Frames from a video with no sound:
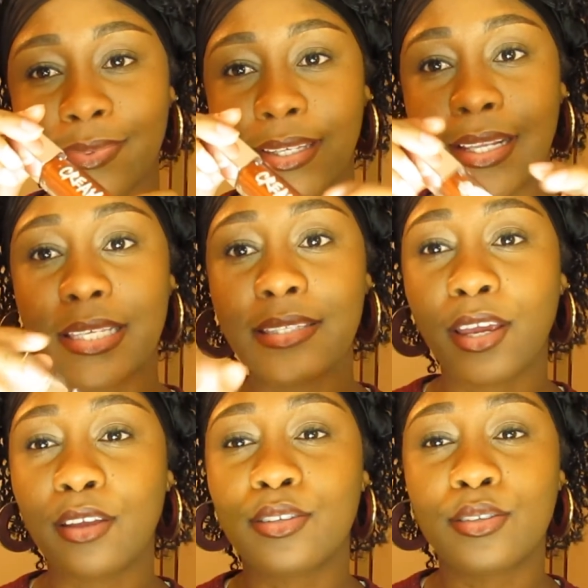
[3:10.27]
This is
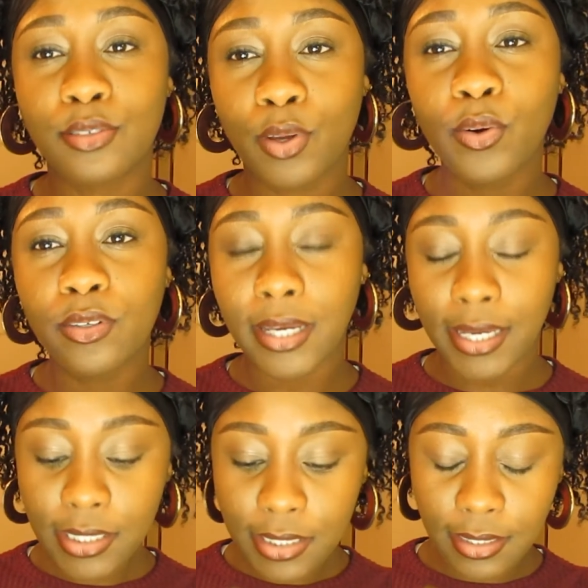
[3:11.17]
like so
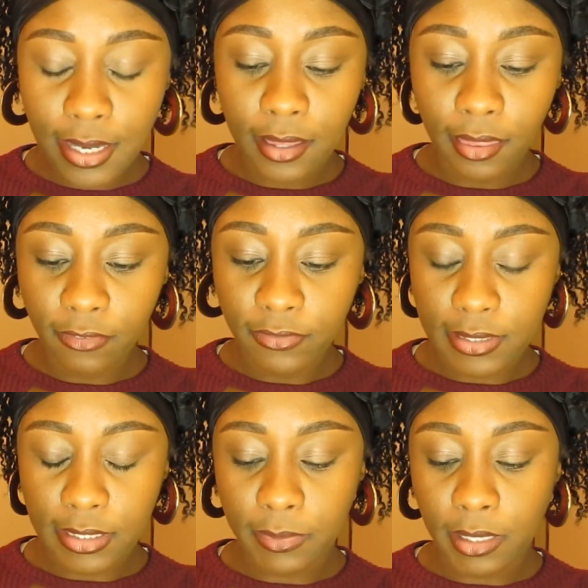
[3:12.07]
nice. I love
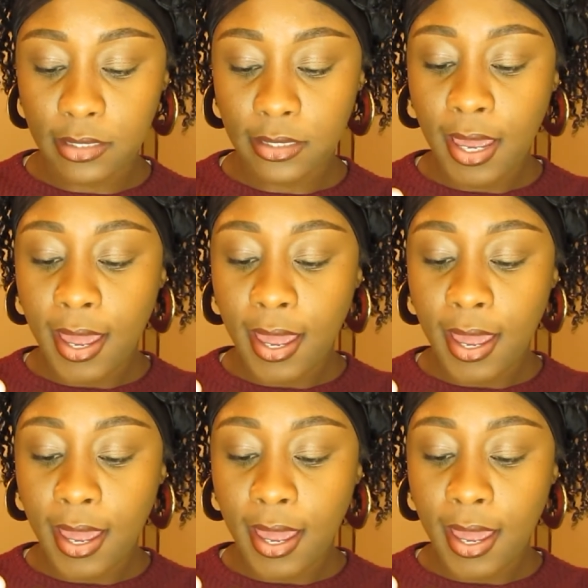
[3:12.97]
this lip gloss.